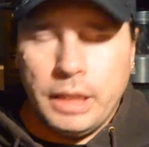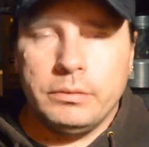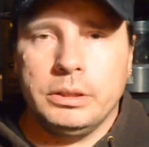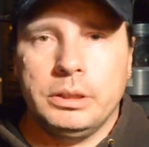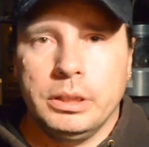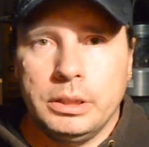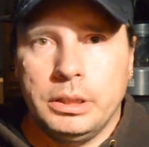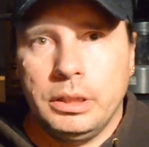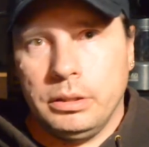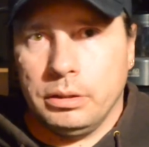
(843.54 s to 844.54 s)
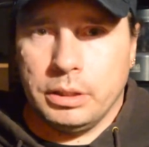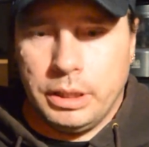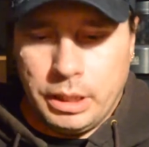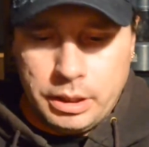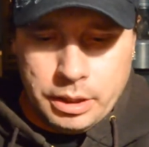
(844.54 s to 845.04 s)
have this done and then
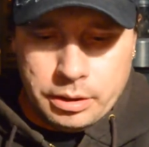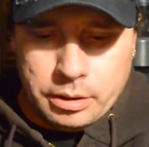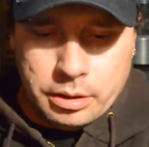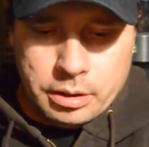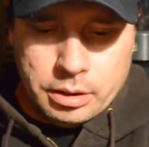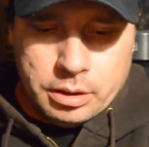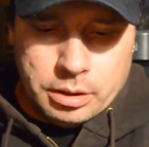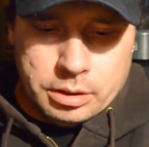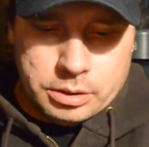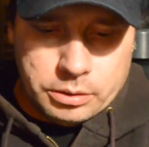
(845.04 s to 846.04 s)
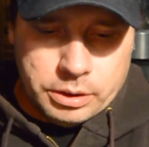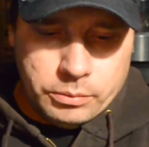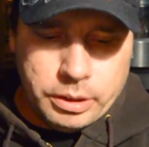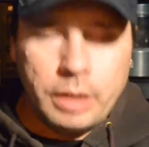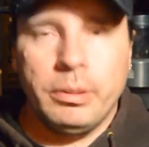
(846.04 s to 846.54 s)
get out of here. So
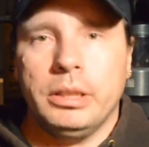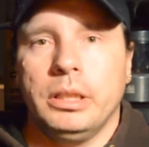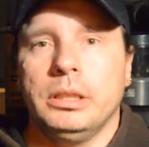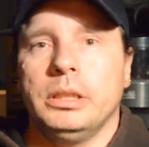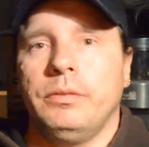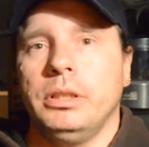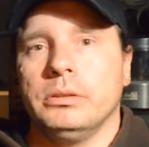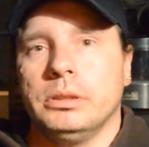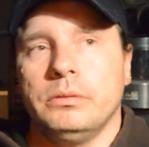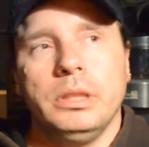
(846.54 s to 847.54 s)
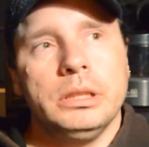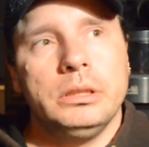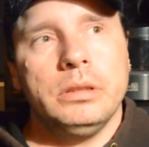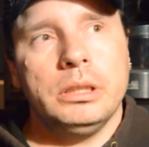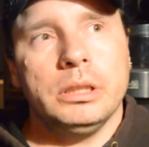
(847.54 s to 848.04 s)
anyway, I'm at the end of this video. So if you guys
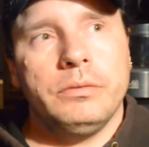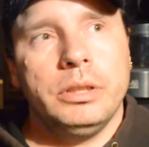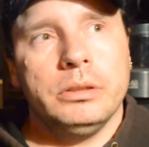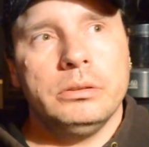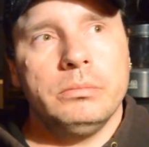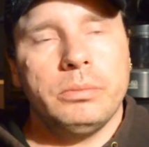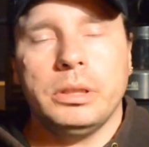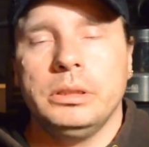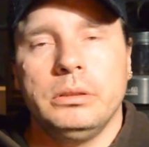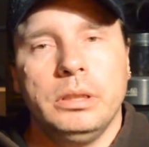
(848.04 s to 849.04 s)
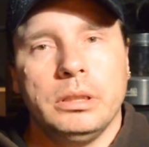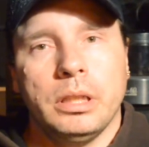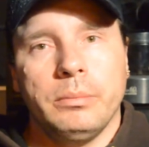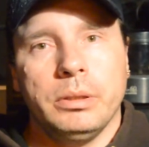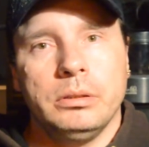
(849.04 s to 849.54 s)
do like this video, please do hit the
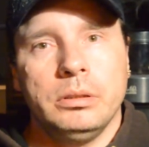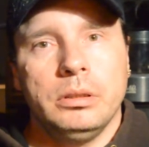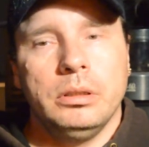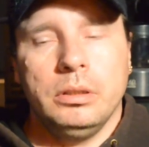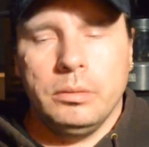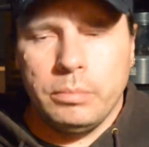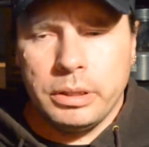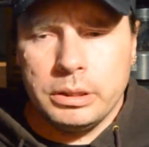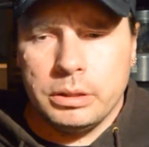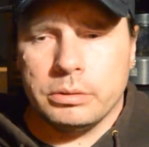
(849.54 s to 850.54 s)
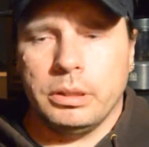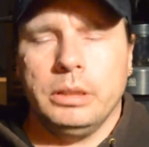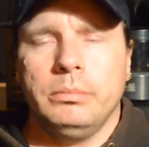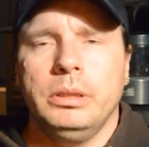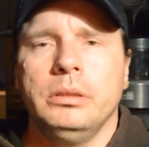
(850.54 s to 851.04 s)
like button. Please subscribe
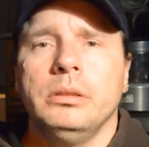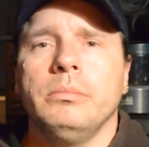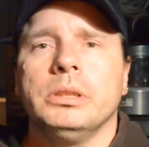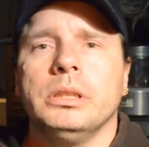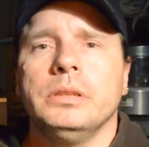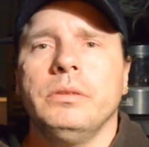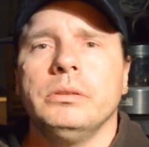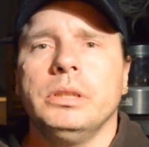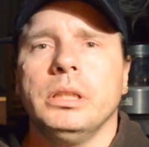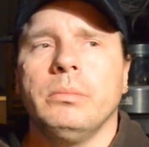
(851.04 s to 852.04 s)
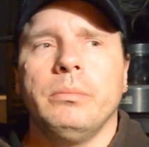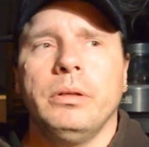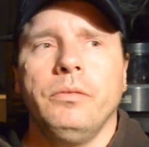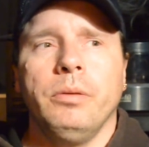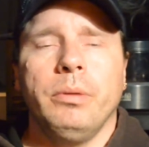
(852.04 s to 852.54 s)
to me. Make sure to subscribe to my channel, my
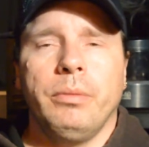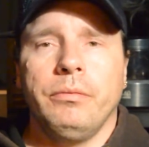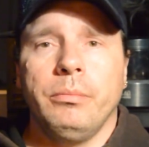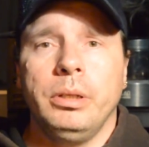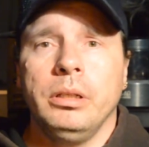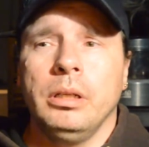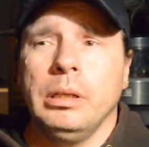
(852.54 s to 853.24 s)
band for you, my band for me.